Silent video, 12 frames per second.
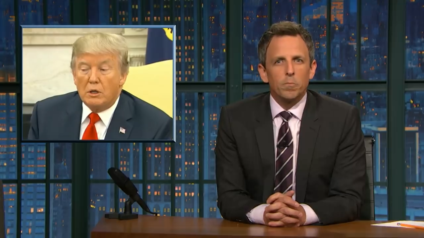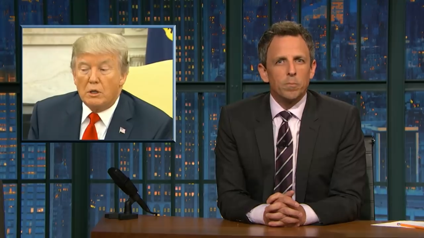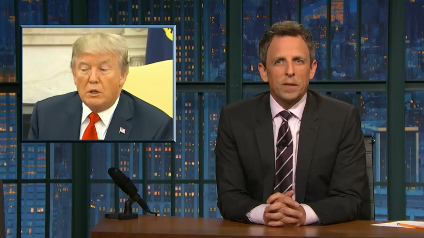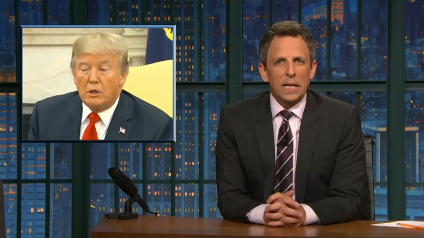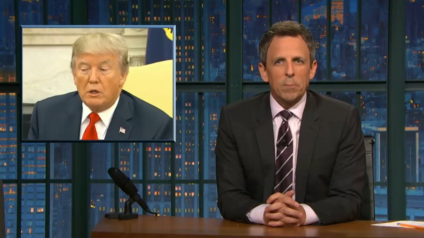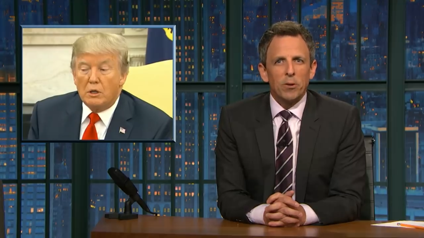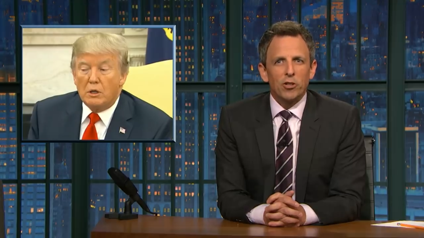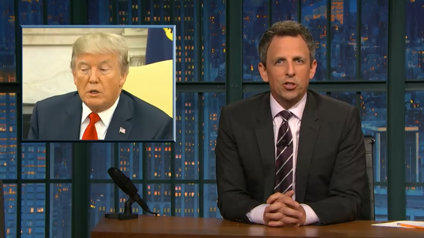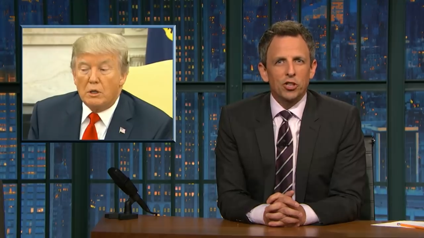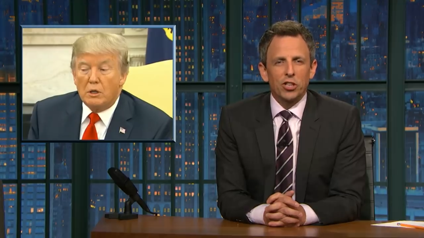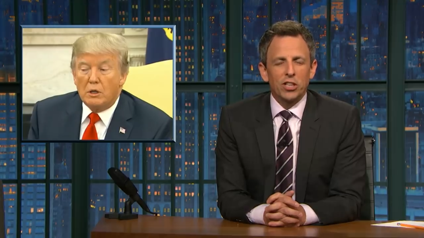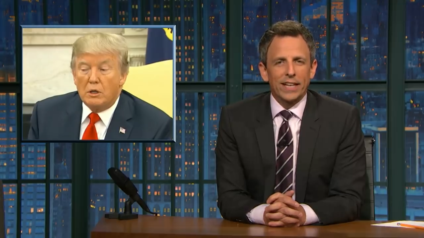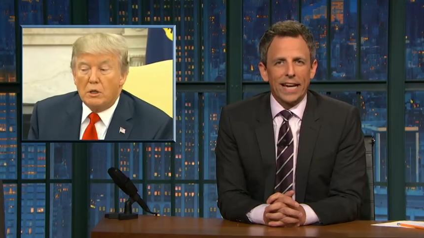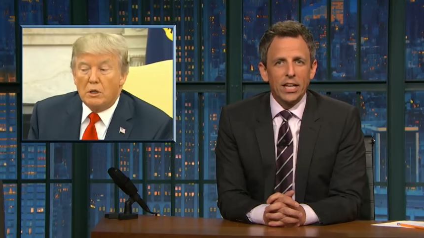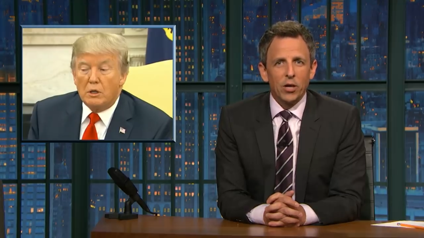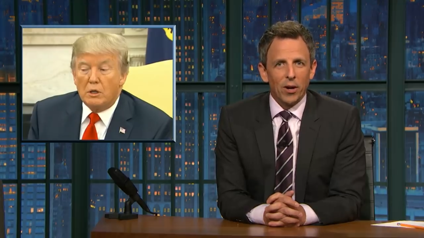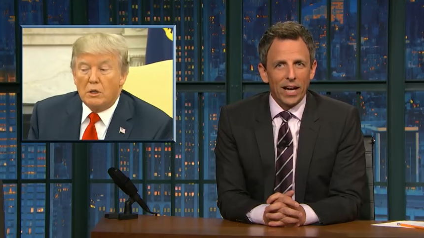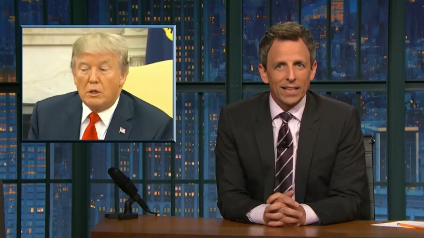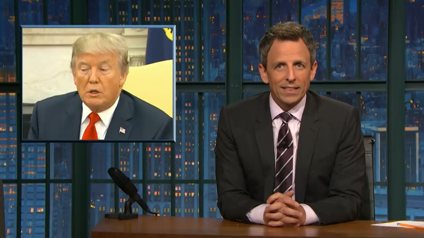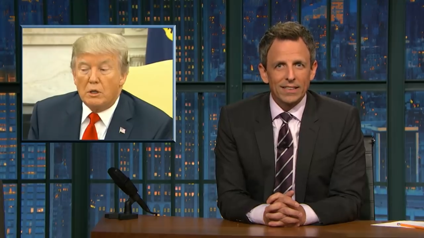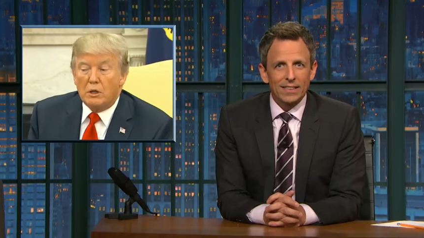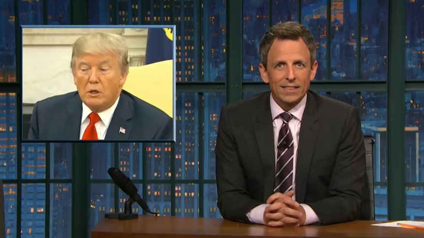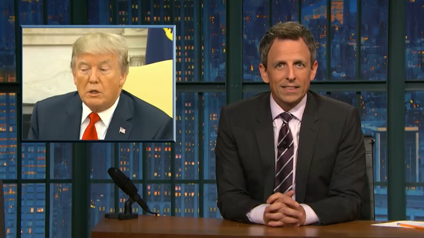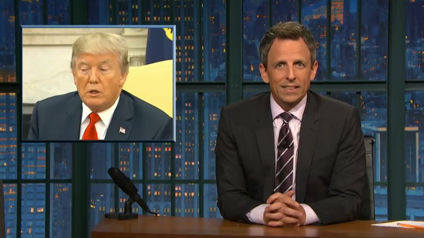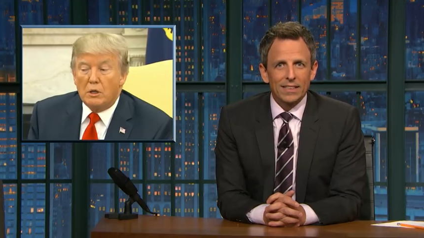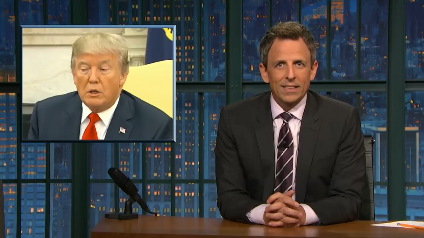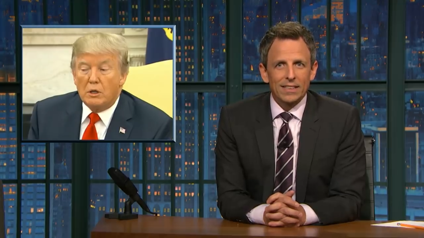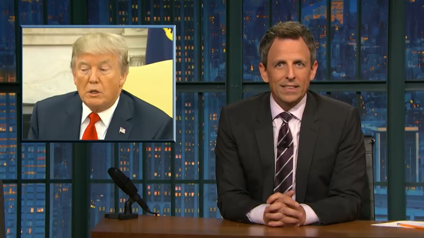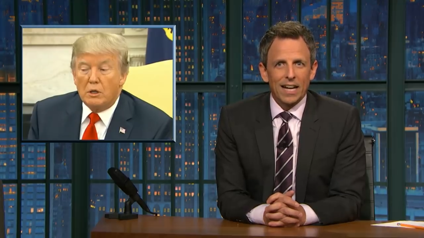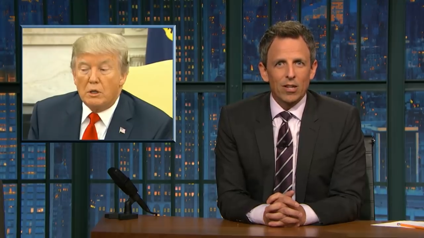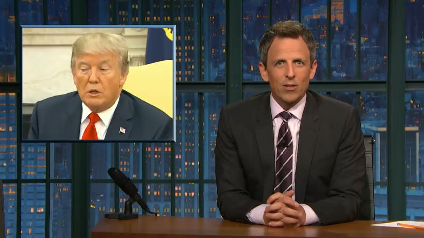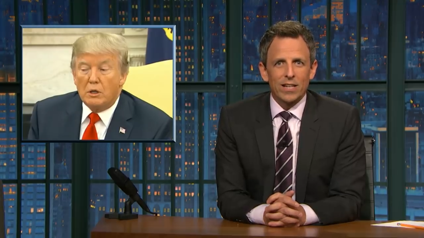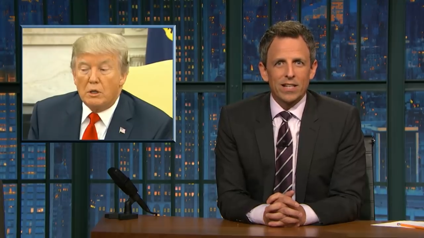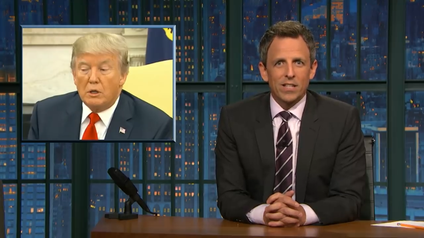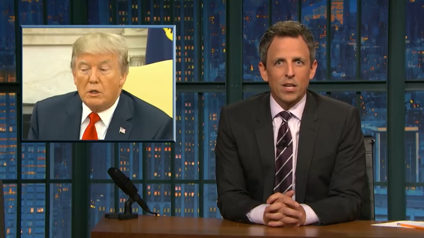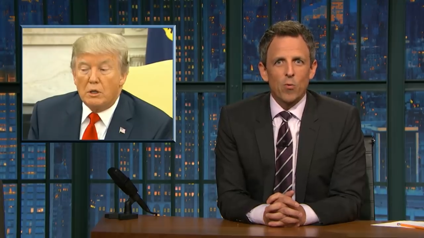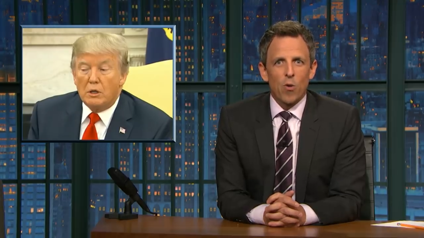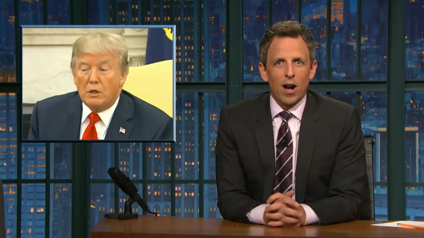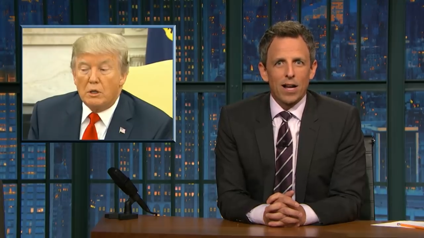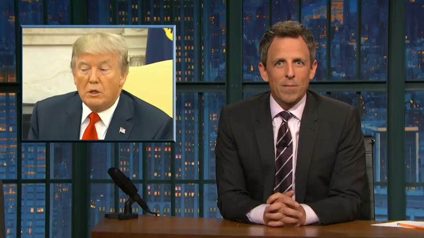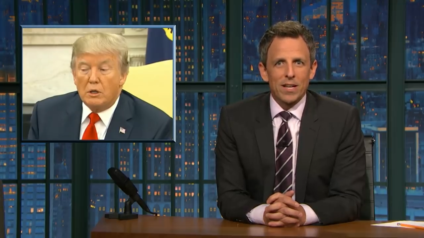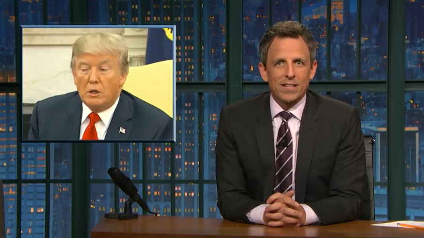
Speaker 1: People should look into it? Not only is he a wannabe